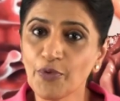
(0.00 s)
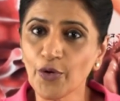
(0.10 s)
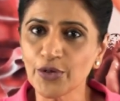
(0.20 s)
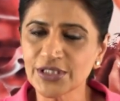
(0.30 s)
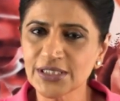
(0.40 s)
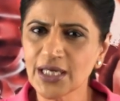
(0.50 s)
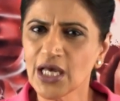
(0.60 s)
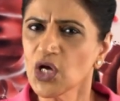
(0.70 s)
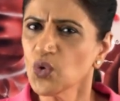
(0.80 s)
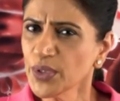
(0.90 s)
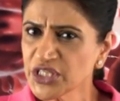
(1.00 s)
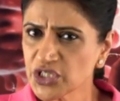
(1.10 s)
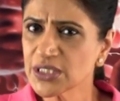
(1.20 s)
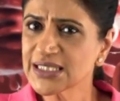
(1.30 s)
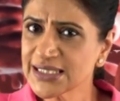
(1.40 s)
pores,
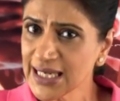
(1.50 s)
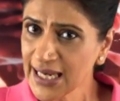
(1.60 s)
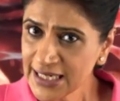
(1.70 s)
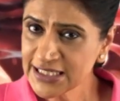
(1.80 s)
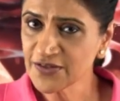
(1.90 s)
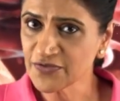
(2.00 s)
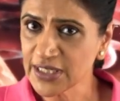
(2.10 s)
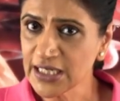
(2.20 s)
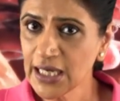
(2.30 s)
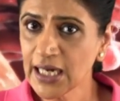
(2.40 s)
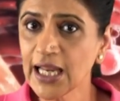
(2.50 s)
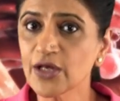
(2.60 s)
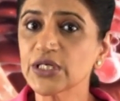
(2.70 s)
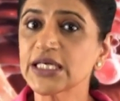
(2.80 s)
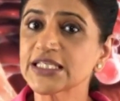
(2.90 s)
which selectively allow
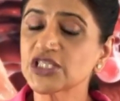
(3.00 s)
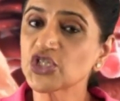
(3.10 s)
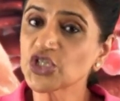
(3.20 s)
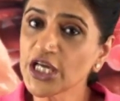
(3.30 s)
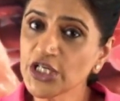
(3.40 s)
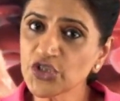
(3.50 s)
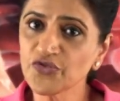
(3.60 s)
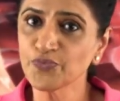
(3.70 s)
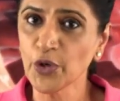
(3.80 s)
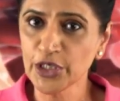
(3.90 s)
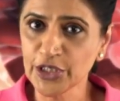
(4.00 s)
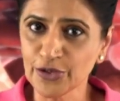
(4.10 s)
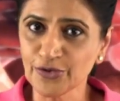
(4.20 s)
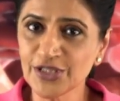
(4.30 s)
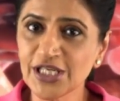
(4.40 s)
the exchange of
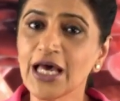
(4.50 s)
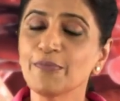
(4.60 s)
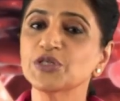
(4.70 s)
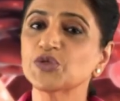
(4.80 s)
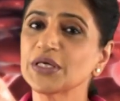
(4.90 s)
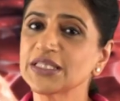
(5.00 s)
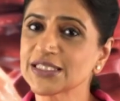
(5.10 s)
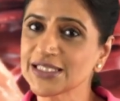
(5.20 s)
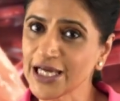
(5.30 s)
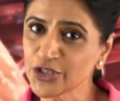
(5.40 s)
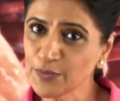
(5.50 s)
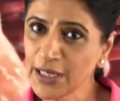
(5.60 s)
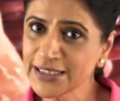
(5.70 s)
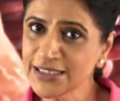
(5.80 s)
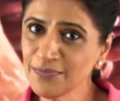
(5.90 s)
molecules between the
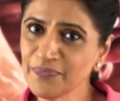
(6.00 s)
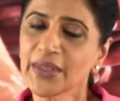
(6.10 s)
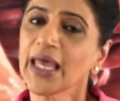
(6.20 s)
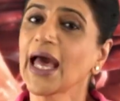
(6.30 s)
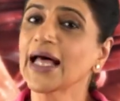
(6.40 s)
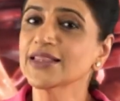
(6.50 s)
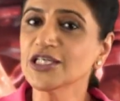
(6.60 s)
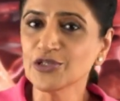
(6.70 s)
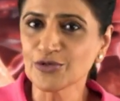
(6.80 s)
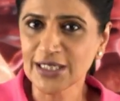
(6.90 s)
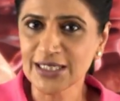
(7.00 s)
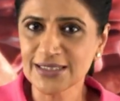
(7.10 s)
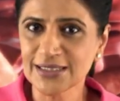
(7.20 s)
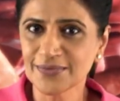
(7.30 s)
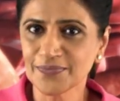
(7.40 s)
cytoplasm and the
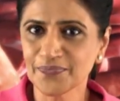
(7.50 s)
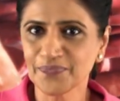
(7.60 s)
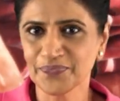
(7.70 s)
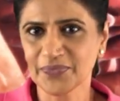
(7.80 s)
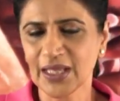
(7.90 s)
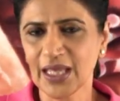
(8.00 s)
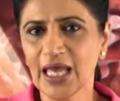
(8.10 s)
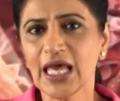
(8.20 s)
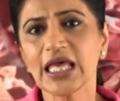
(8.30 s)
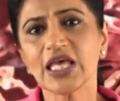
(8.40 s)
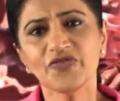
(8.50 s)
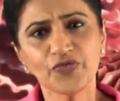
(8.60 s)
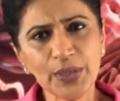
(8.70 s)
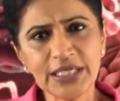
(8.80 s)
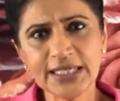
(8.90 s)
nucleus.
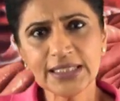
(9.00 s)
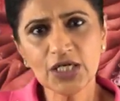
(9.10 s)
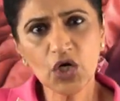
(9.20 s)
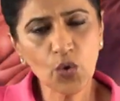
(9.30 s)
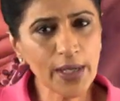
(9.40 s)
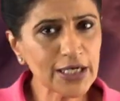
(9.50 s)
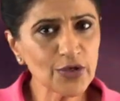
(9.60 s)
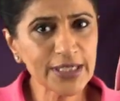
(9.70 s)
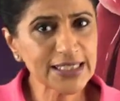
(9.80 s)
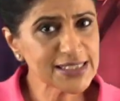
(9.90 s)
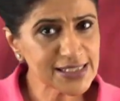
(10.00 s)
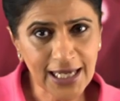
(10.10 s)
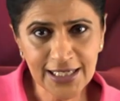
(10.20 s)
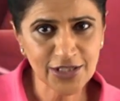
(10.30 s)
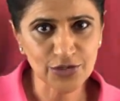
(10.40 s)
If we take a quick look
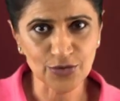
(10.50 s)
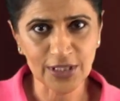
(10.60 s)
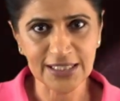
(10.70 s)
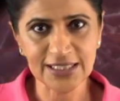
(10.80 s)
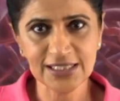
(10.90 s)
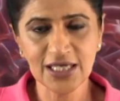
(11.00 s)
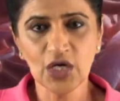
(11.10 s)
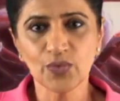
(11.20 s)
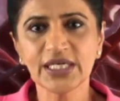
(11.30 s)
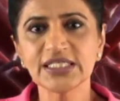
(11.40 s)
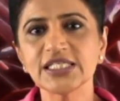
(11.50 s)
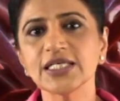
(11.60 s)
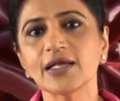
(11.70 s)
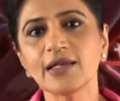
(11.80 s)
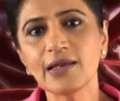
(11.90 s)
inside the nucleus, we can
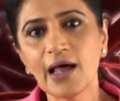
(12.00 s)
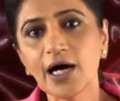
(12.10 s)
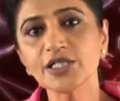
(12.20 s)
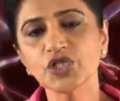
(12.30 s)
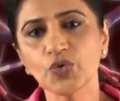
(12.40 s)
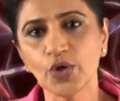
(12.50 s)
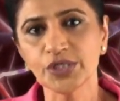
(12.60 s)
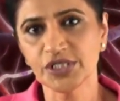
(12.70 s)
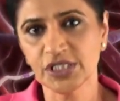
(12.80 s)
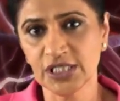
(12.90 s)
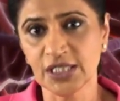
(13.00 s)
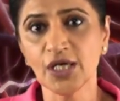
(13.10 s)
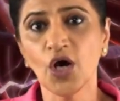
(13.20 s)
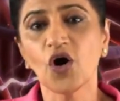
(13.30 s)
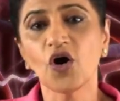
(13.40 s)
see a large quantity
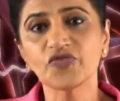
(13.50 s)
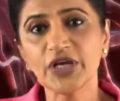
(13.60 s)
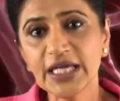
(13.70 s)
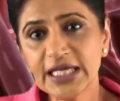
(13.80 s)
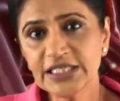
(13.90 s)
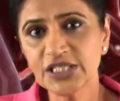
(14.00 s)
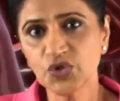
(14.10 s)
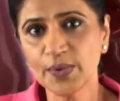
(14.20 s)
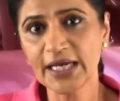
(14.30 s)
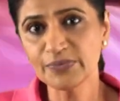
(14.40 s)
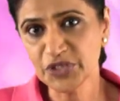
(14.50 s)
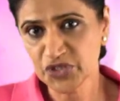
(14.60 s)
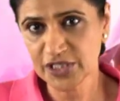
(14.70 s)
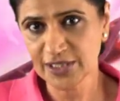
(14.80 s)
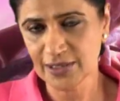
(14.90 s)
of intertwined
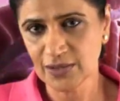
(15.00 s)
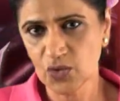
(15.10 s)
material,